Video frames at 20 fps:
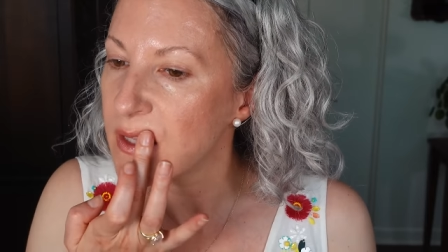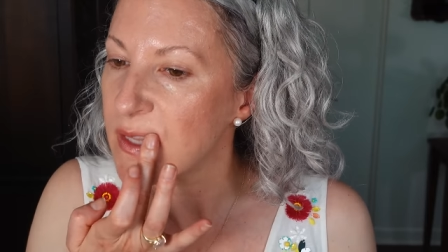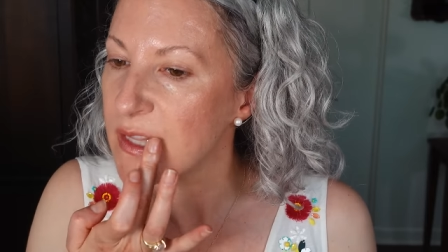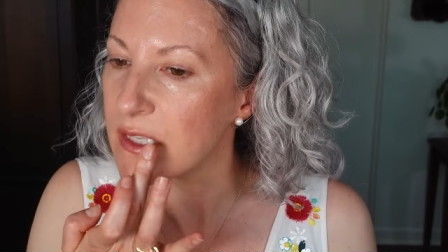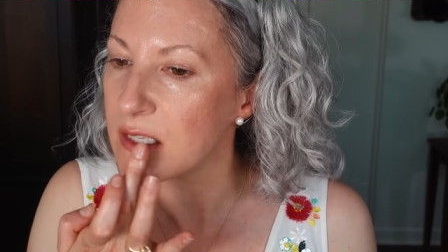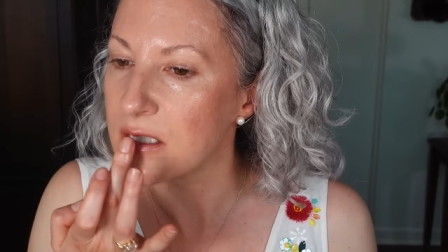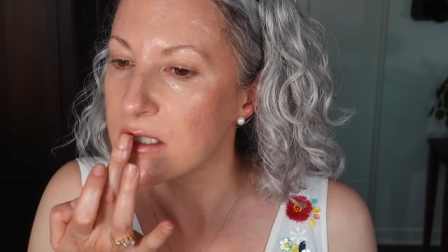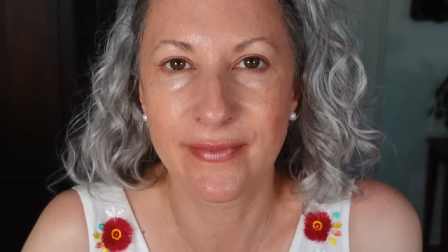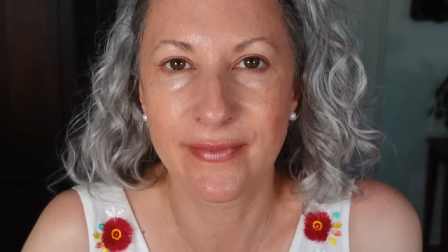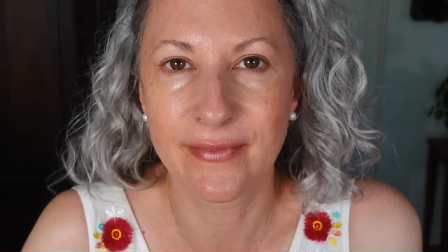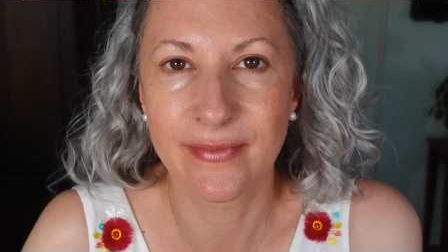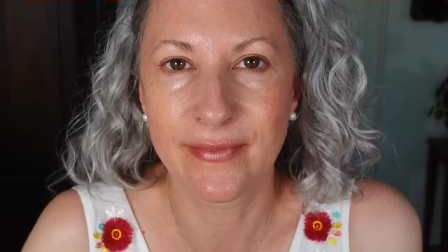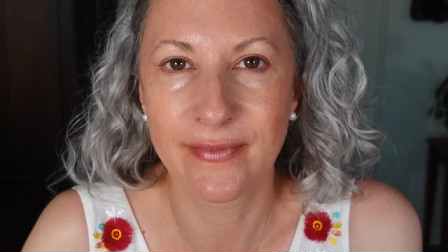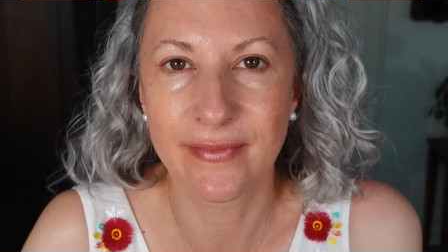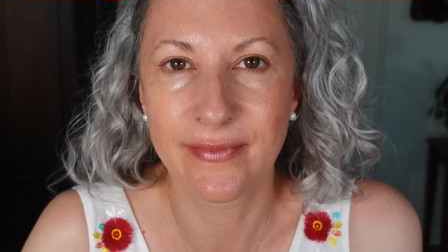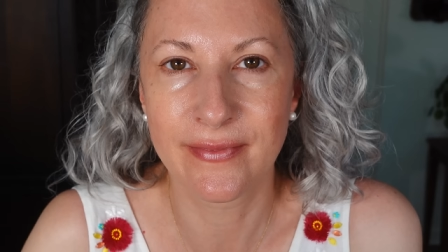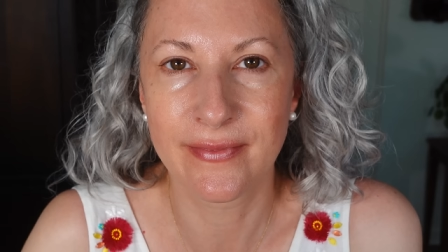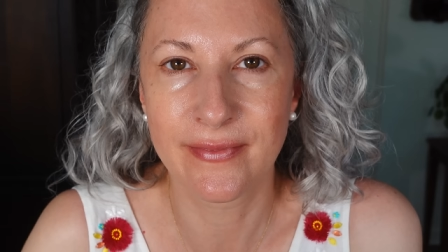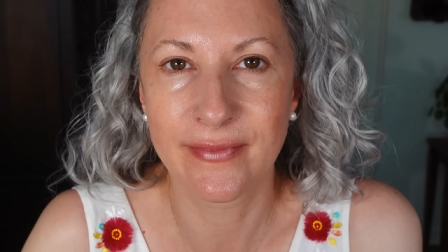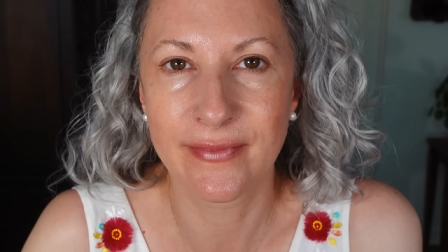the
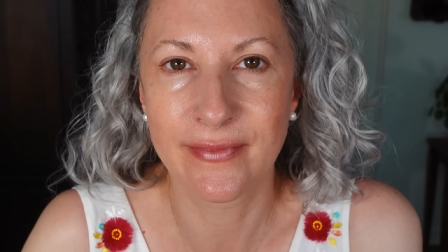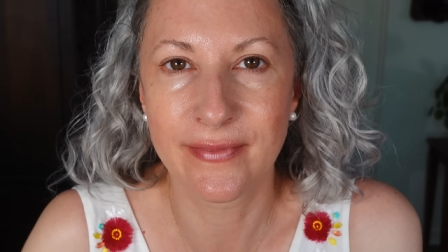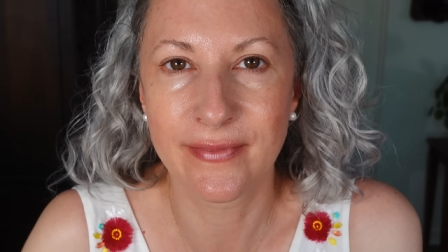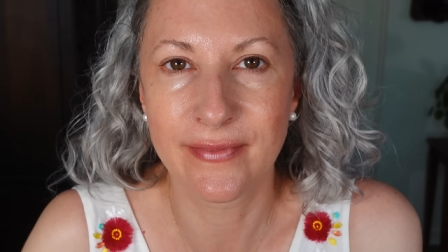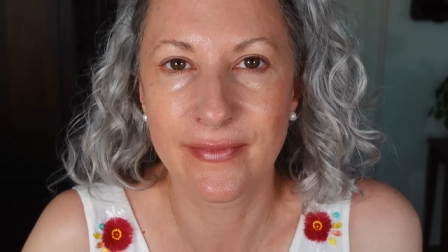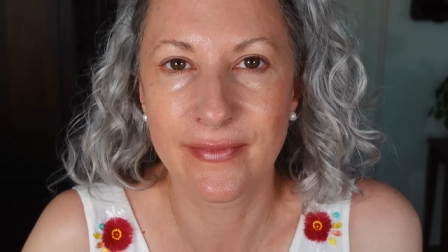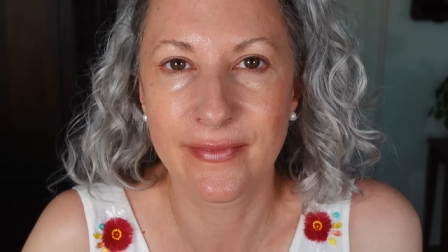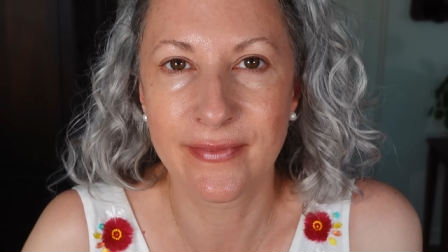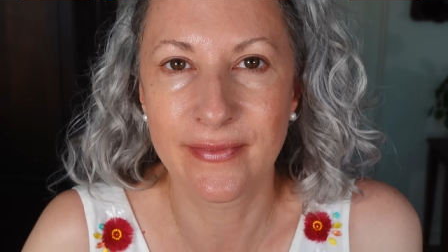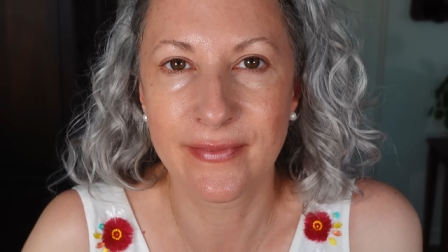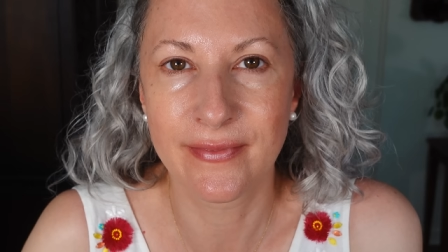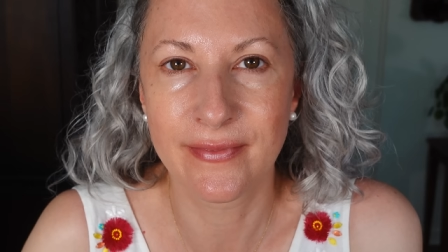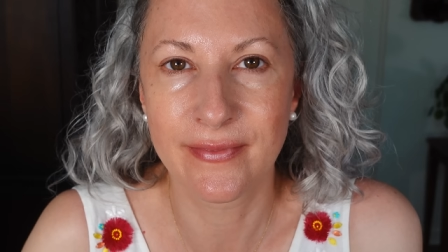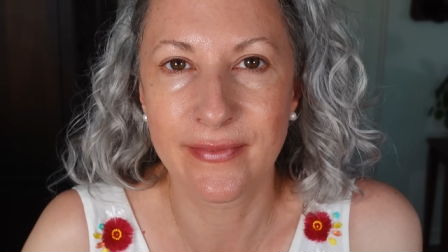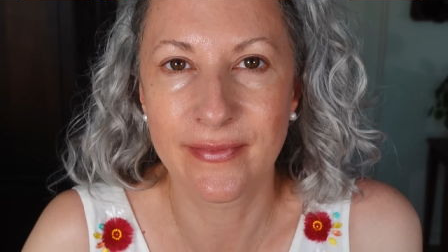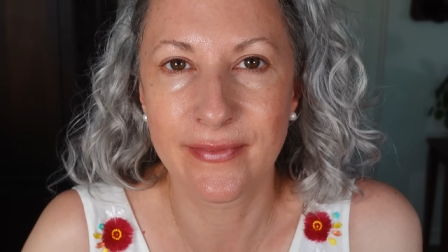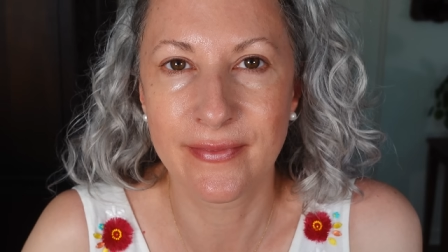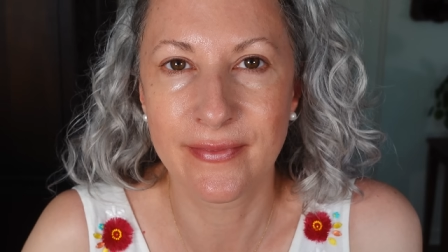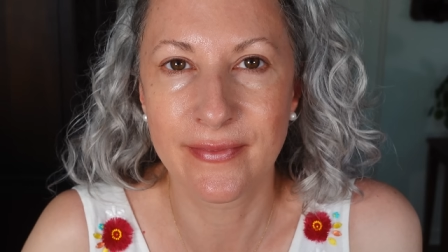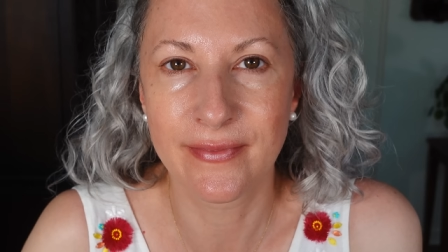silver
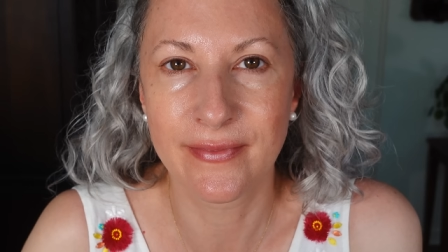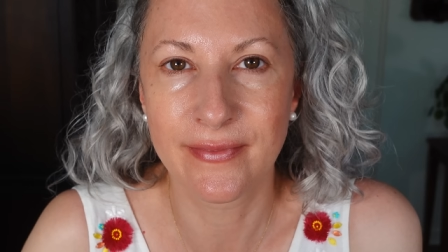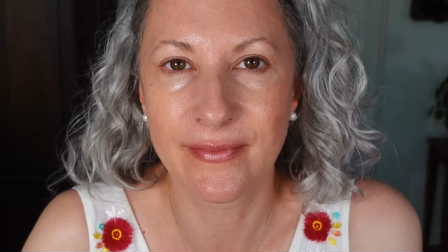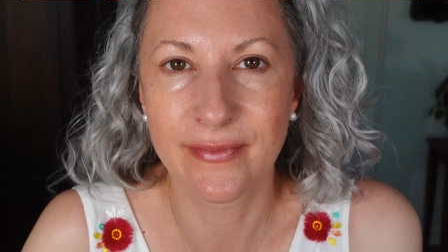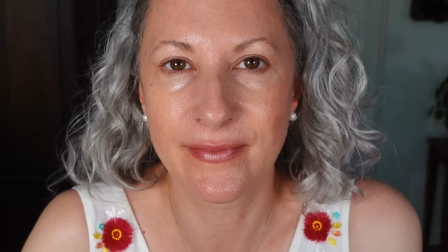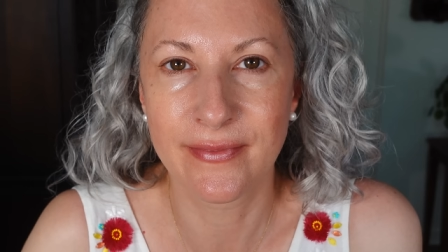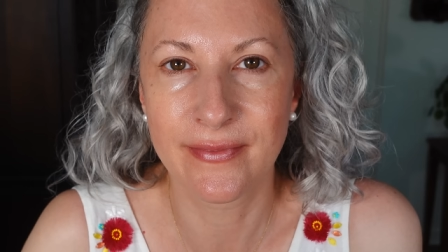reflect is more